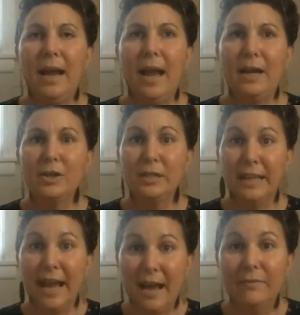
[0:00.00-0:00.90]

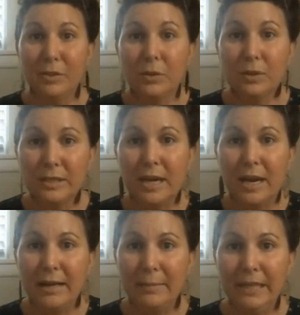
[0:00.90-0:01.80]
actually have soul
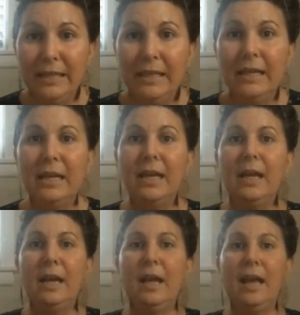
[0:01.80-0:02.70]
autonomy
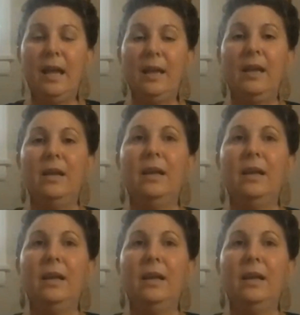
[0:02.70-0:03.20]
and